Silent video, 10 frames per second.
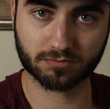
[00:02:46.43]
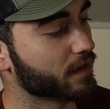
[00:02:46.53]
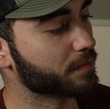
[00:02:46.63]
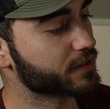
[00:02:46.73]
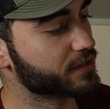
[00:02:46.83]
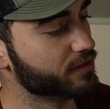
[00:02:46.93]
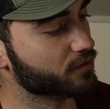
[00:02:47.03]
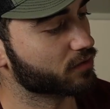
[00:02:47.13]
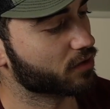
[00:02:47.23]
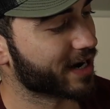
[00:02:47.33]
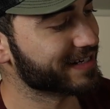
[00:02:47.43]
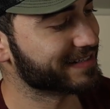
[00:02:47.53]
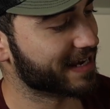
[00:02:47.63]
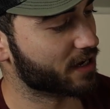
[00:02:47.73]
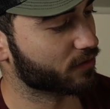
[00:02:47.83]
Number 2, write
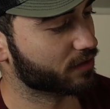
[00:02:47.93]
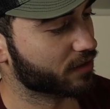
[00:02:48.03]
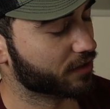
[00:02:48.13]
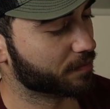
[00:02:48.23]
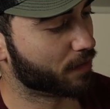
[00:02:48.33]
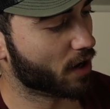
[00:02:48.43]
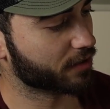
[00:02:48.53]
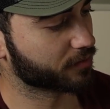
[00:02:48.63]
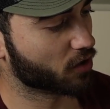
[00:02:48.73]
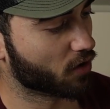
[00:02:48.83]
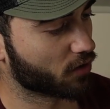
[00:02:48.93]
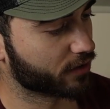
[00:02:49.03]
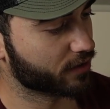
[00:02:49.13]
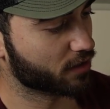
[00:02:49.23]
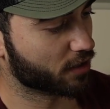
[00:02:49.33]
down the bottom
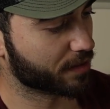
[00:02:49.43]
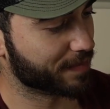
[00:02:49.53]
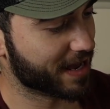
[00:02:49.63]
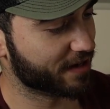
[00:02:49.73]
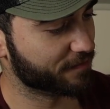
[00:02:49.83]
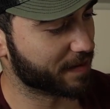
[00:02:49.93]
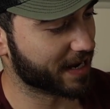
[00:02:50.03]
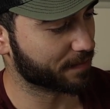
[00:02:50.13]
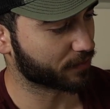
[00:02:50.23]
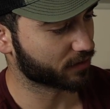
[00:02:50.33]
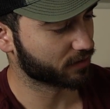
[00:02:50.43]
card on a pad of paper.